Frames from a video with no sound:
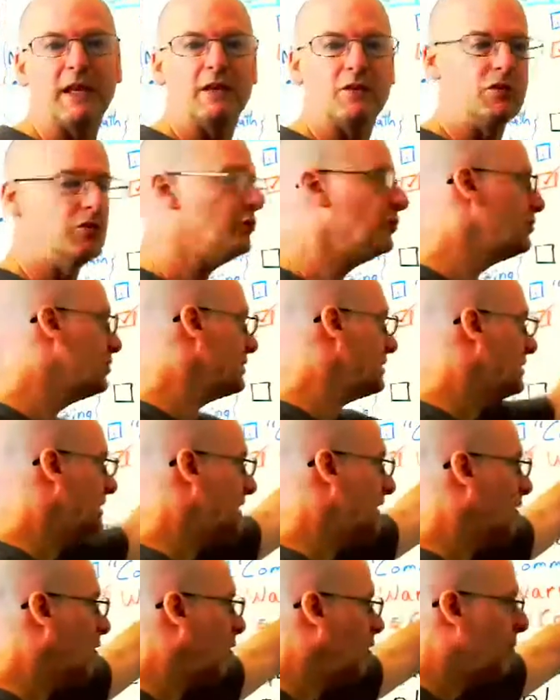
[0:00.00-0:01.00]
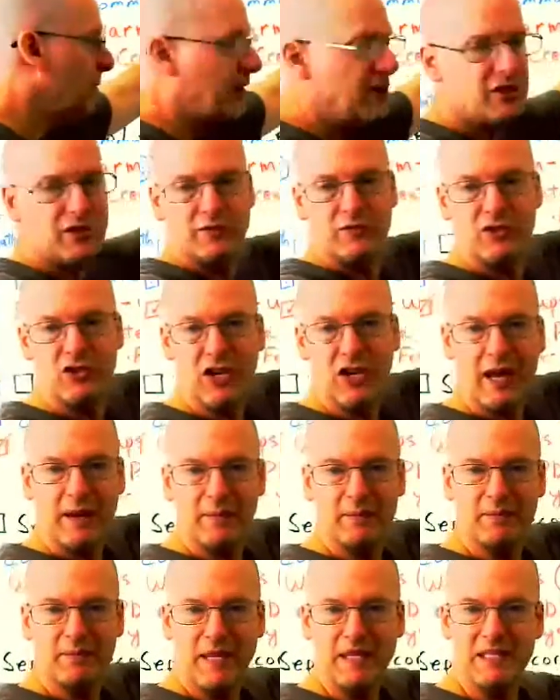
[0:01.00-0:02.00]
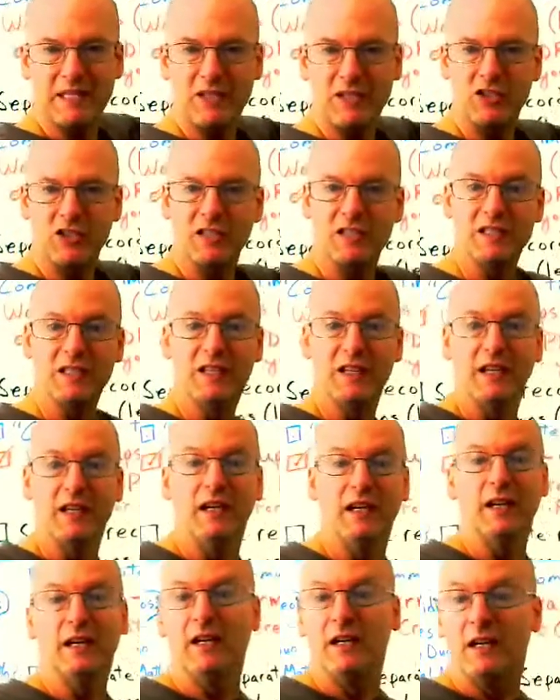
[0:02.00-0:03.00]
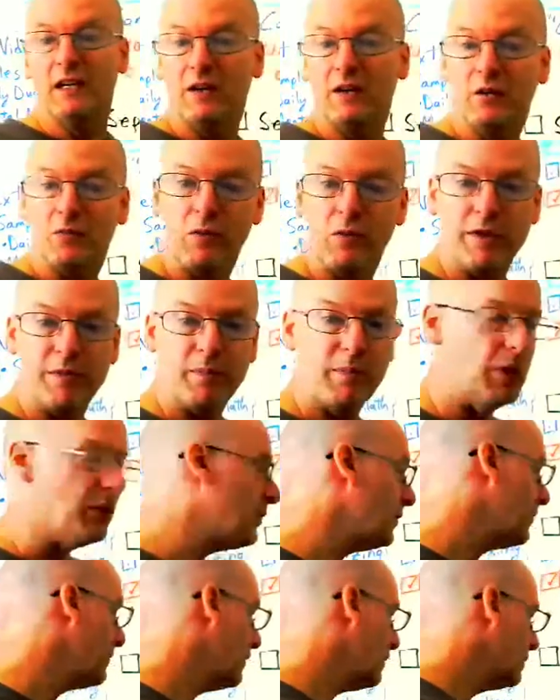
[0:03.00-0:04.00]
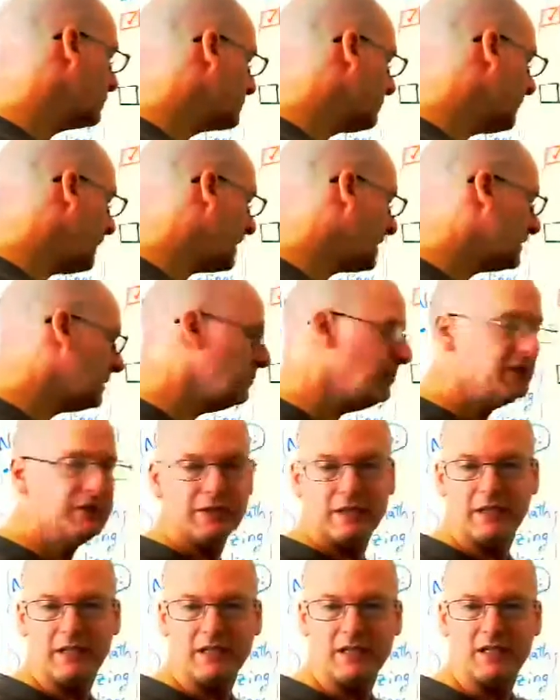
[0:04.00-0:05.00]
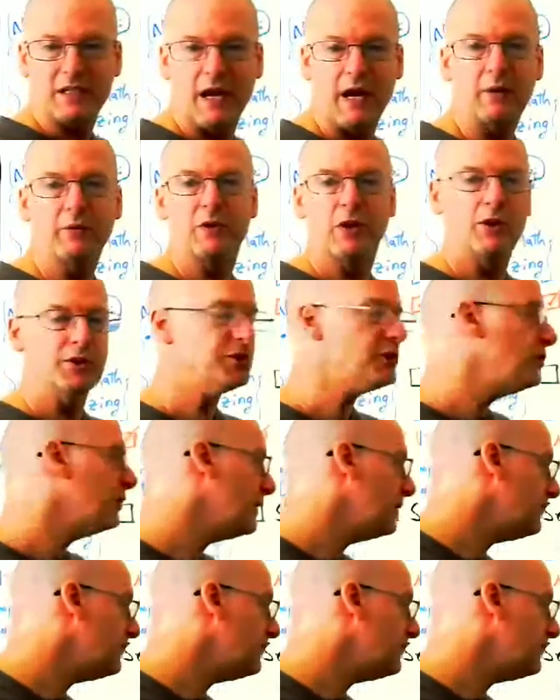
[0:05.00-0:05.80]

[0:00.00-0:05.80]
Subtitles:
You'll just see a whole bunch of chat messages with both of those possibilities. I would also